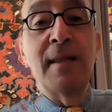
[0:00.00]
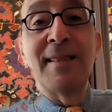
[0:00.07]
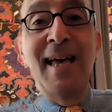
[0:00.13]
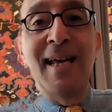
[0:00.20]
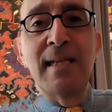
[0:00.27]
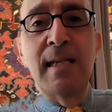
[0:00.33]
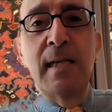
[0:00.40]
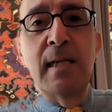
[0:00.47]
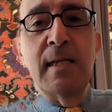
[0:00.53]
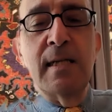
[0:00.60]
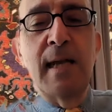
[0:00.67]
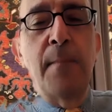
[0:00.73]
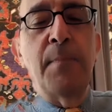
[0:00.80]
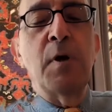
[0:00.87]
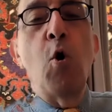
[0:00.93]
That didn't
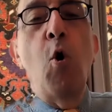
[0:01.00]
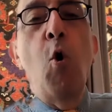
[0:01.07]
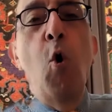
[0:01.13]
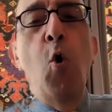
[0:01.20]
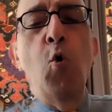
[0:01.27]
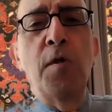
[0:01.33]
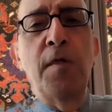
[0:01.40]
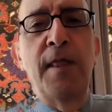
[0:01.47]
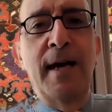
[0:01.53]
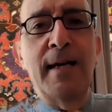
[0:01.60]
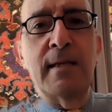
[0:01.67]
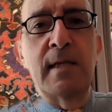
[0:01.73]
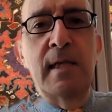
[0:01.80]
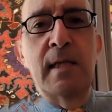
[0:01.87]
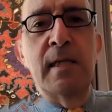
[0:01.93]
happen. All
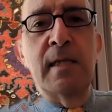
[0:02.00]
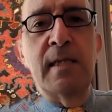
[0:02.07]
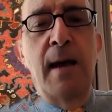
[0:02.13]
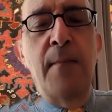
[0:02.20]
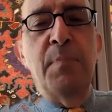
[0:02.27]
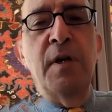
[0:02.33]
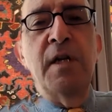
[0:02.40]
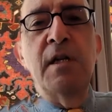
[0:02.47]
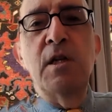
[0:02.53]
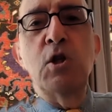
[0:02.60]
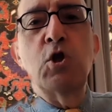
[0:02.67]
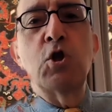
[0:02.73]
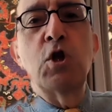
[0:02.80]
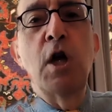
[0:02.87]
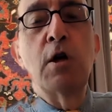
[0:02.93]
that didn't happen, and
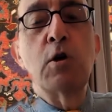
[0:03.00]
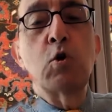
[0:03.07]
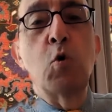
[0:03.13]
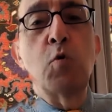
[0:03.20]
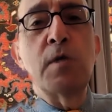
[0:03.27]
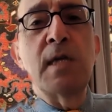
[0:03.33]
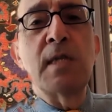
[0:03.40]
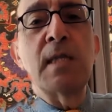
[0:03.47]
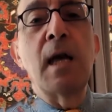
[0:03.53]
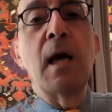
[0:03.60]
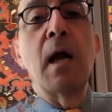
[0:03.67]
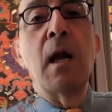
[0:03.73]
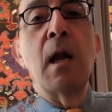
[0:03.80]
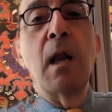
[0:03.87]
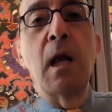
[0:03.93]
it taught us
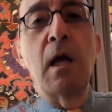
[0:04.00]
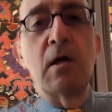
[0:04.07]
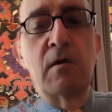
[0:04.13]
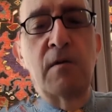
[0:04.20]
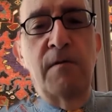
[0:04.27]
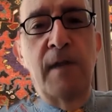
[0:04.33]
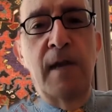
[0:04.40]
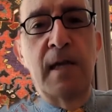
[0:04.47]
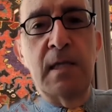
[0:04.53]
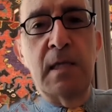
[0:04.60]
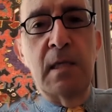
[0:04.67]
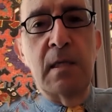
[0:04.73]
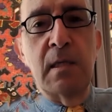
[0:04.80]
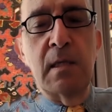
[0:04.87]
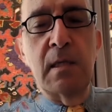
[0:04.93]
a lot of
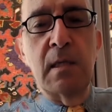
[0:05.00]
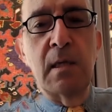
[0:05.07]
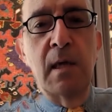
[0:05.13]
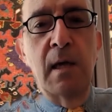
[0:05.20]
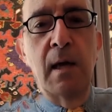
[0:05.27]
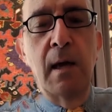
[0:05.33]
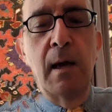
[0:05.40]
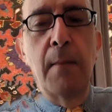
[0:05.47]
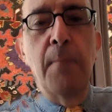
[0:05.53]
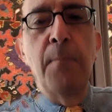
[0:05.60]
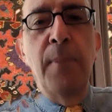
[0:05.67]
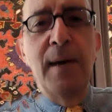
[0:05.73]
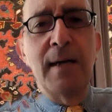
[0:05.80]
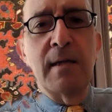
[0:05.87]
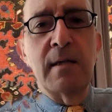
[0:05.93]
lessons.
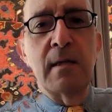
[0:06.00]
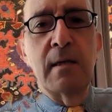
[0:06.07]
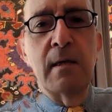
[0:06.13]
But